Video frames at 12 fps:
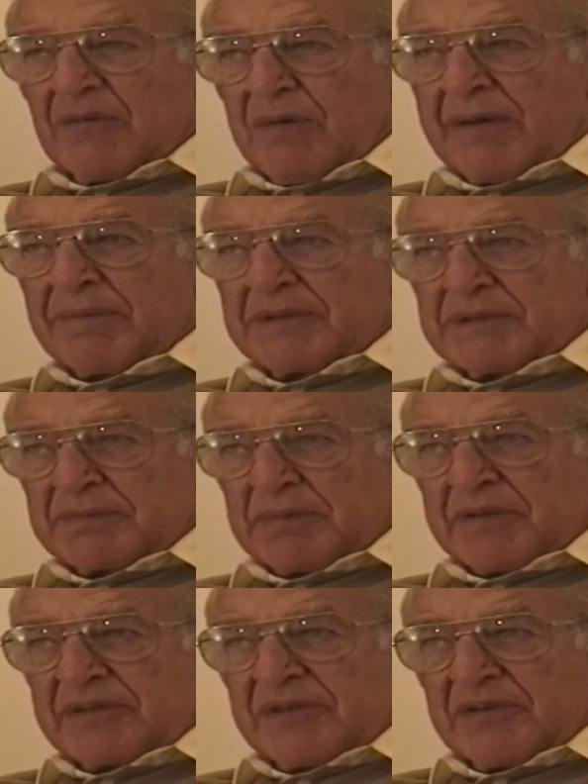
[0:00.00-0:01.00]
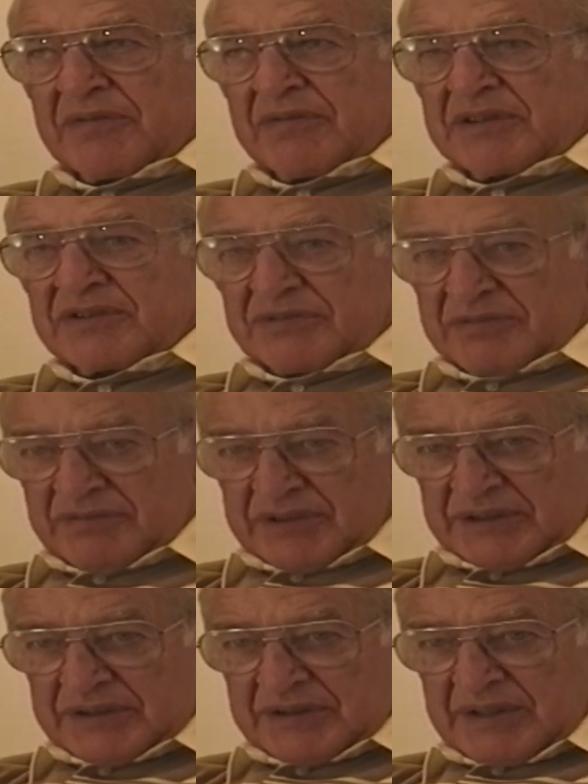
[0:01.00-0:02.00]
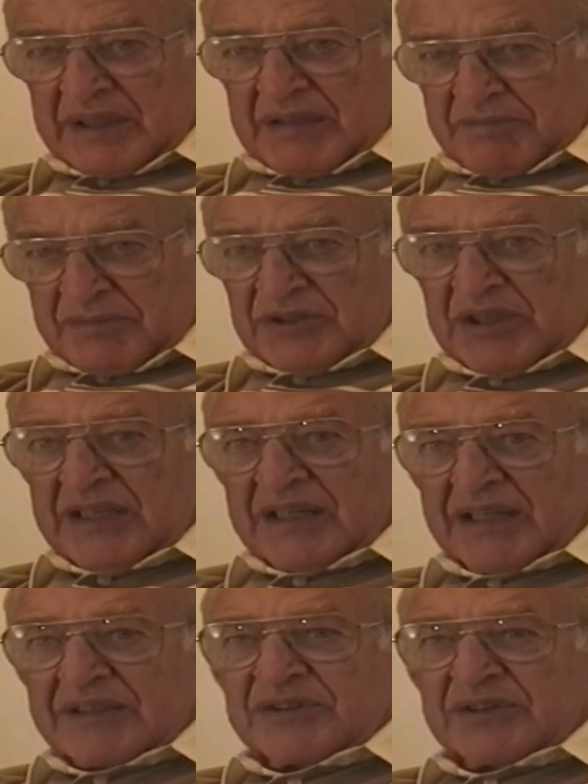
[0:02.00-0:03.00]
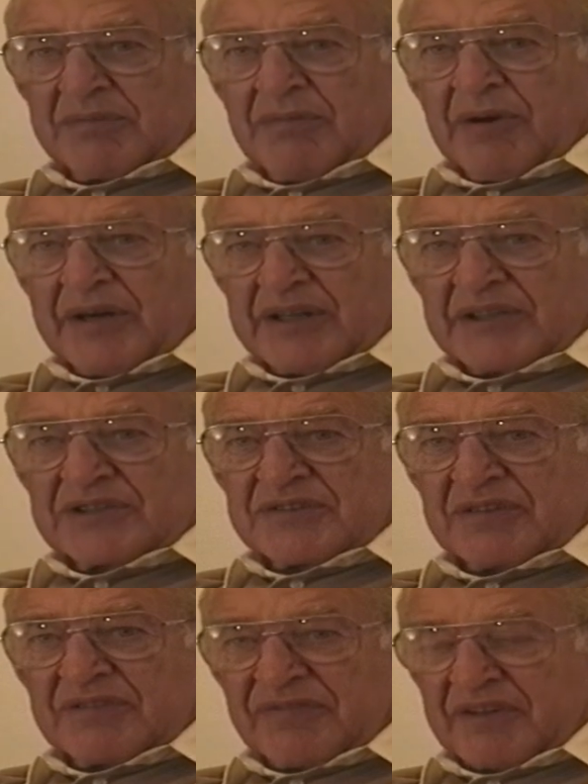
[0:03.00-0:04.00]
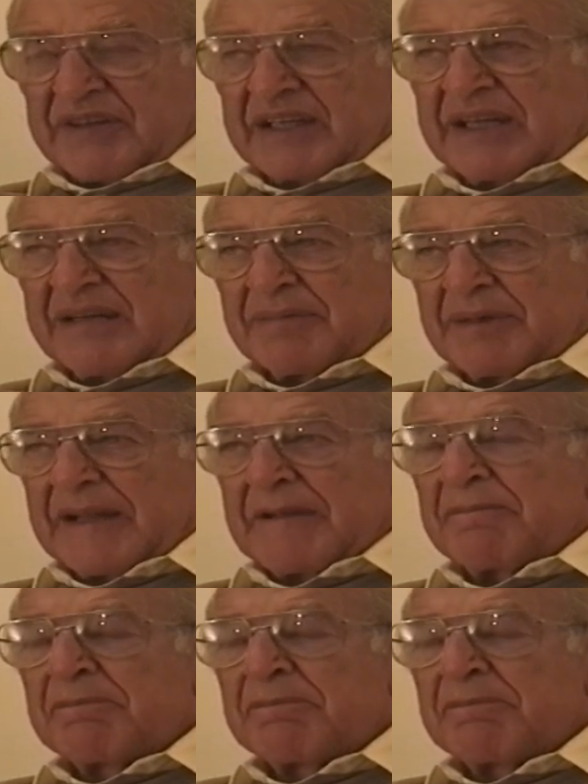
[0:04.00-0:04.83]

weapons platoon, which was machine guns and mortars for the company.